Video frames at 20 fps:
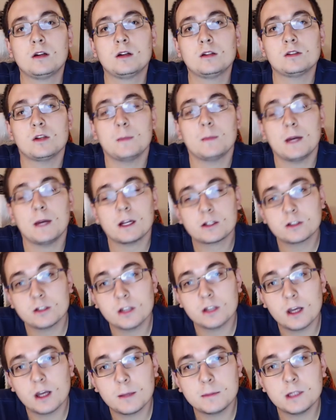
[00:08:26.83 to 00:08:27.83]
So I'm
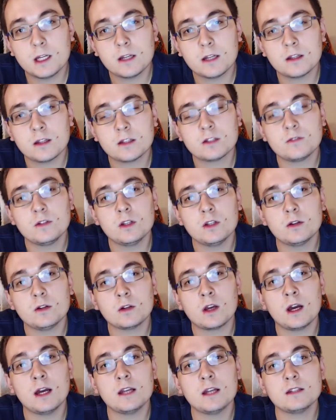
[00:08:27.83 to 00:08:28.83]
actually updating this video,
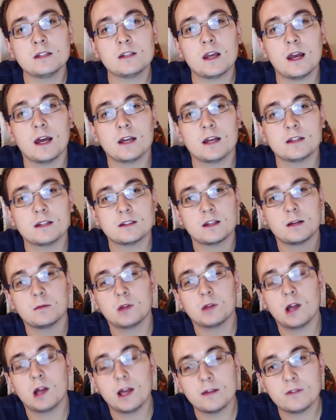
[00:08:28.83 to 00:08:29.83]
guys, as I'm
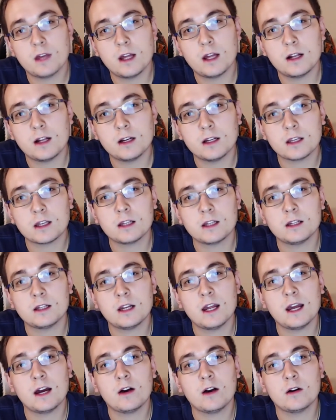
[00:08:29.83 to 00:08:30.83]
live editing it
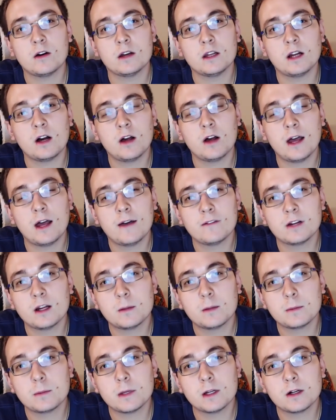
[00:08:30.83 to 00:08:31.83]
now, and I'll have it
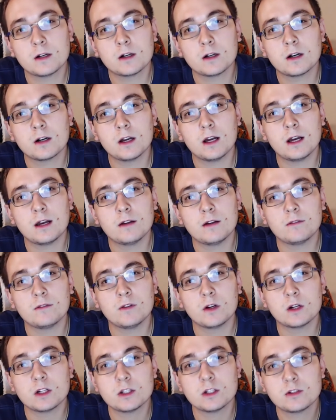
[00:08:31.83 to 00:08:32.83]
up here
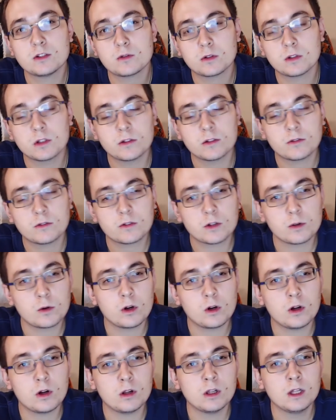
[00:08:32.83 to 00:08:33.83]
very shortly for you
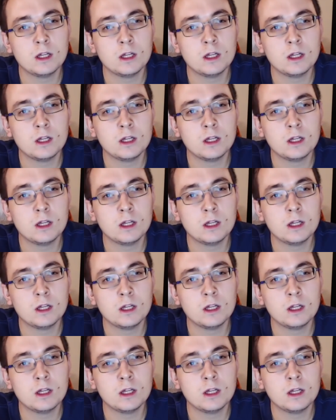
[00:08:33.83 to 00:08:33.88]
all.